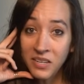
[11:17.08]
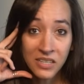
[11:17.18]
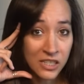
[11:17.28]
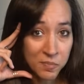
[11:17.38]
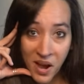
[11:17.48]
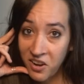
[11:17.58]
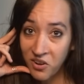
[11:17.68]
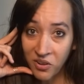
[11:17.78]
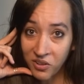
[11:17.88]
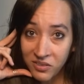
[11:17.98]
despite
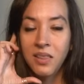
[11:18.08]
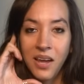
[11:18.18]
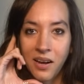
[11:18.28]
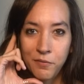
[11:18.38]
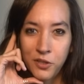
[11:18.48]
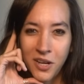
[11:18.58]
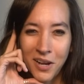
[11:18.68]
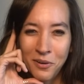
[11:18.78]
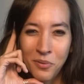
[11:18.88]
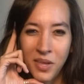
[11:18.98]
it all. Like I've said,
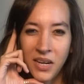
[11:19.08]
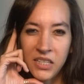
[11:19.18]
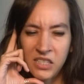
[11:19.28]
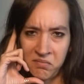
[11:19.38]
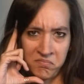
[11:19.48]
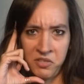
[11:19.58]
I don't think it's,